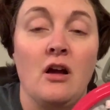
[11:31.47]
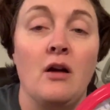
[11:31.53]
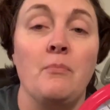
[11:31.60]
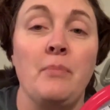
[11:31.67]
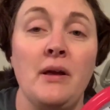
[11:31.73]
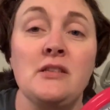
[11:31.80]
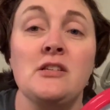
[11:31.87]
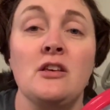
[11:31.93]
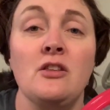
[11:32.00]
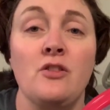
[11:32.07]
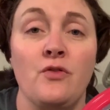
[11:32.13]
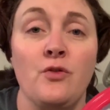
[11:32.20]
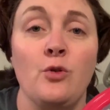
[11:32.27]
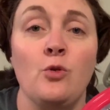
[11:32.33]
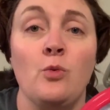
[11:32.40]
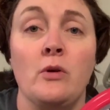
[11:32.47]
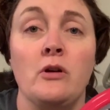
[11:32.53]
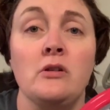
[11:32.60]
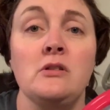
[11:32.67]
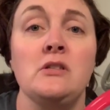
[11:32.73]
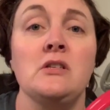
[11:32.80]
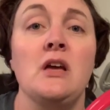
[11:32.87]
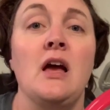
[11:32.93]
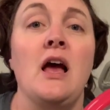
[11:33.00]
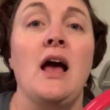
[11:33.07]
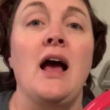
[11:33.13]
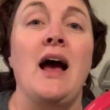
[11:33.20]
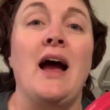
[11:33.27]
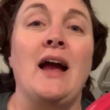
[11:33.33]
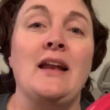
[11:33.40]
basically the food words.
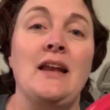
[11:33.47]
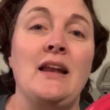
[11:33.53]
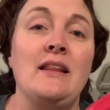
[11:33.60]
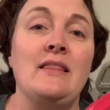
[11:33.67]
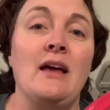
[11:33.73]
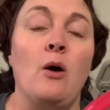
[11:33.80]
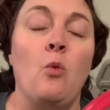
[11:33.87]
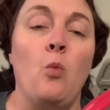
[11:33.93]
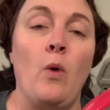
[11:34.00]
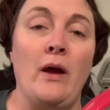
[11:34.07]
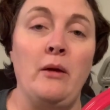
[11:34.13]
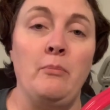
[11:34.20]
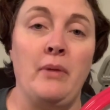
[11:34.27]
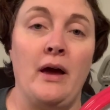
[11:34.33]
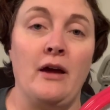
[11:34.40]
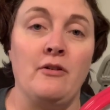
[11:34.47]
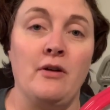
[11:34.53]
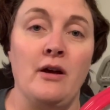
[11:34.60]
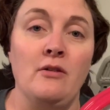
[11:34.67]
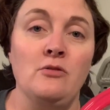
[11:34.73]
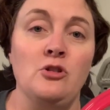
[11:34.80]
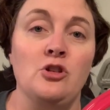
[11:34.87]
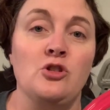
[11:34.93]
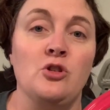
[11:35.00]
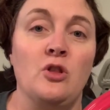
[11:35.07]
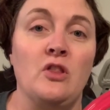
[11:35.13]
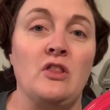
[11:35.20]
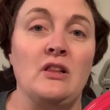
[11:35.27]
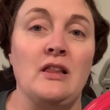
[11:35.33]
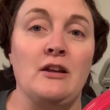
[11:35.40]
I needed that white background so
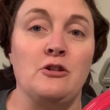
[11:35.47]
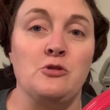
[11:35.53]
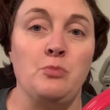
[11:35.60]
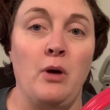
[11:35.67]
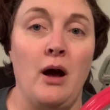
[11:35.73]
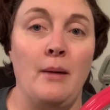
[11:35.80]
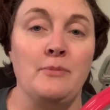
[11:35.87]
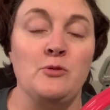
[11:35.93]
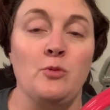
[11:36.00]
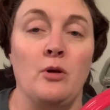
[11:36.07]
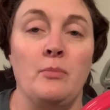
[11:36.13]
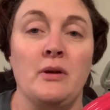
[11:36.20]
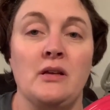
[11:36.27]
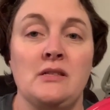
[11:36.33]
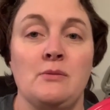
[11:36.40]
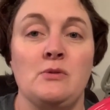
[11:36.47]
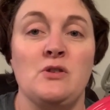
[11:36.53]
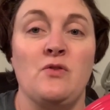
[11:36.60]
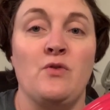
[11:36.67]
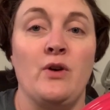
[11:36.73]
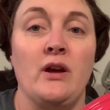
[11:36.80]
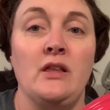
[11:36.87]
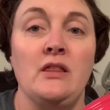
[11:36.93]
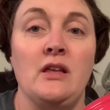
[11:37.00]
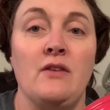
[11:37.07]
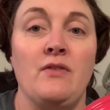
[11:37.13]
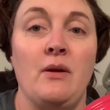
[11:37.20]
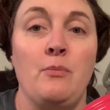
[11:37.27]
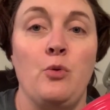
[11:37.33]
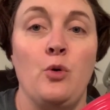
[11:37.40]
that the letters popped more, because I was afraid that
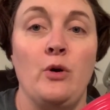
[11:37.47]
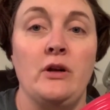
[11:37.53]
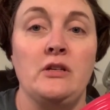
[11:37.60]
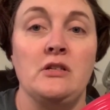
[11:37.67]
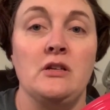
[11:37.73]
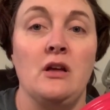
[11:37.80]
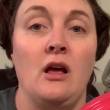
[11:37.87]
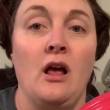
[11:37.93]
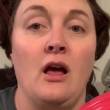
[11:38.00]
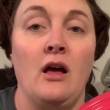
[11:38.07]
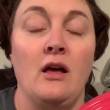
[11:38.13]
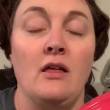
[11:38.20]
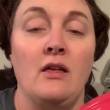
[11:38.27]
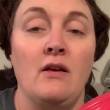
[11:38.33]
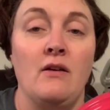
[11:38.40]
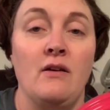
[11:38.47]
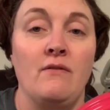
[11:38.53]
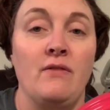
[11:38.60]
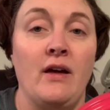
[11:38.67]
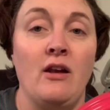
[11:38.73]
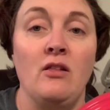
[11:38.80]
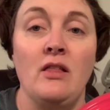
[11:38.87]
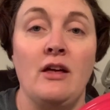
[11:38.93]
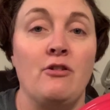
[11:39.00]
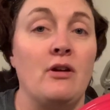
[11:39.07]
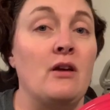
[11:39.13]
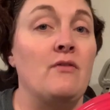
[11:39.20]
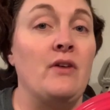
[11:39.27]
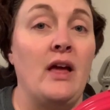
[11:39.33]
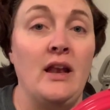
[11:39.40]
if I put vinyl
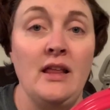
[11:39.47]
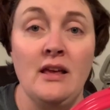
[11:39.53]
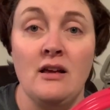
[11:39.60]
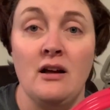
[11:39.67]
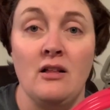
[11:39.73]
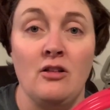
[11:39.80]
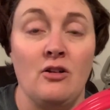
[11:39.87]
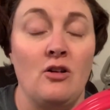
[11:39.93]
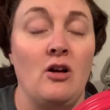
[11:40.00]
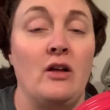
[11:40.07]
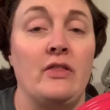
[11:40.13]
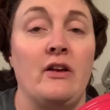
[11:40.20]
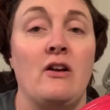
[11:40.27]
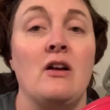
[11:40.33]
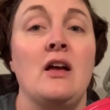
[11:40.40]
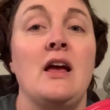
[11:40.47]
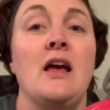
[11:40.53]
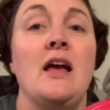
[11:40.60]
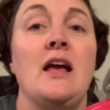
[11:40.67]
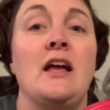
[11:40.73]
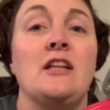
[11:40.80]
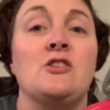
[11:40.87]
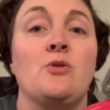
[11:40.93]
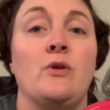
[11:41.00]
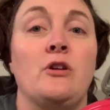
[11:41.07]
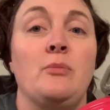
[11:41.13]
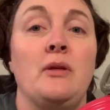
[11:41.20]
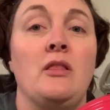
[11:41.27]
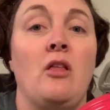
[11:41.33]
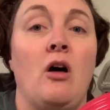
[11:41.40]
lettering of any color on there, it's going
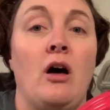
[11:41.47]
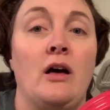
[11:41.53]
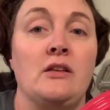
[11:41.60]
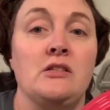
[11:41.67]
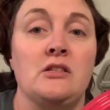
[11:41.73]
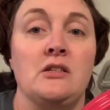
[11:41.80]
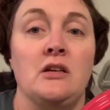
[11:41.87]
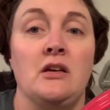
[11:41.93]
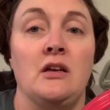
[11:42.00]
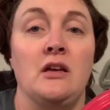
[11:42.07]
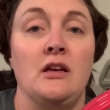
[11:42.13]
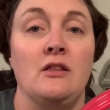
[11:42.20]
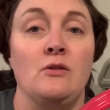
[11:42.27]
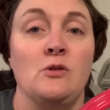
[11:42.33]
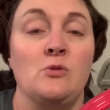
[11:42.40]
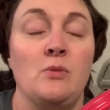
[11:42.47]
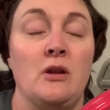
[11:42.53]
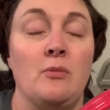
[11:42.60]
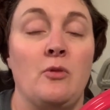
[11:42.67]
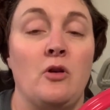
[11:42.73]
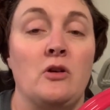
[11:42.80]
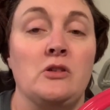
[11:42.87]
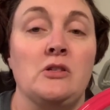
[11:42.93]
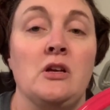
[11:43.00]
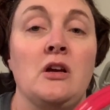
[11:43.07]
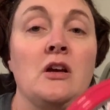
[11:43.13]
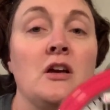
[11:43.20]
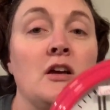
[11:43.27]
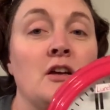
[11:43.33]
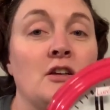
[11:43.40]
to be lost in those minute marks.
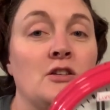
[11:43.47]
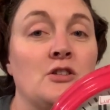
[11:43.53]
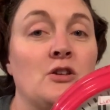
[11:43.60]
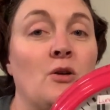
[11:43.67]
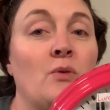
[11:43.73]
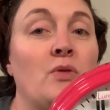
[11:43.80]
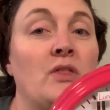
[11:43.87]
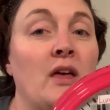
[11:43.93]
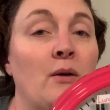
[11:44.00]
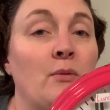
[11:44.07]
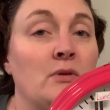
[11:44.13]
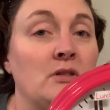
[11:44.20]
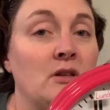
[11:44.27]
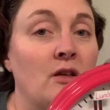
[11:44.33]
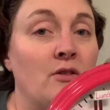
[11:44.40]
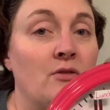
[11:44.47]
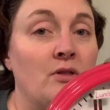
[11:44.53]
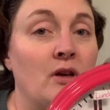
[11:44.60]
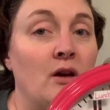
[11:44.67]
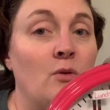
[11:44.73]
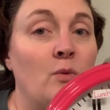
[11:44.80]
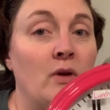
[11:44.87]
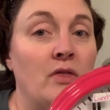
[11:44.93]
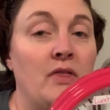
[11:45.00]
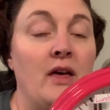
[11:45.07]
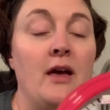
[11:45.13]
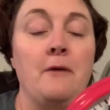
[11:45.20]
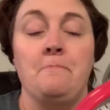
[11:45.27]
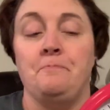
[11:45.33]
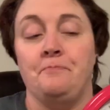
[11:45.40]
So that was another thought with that.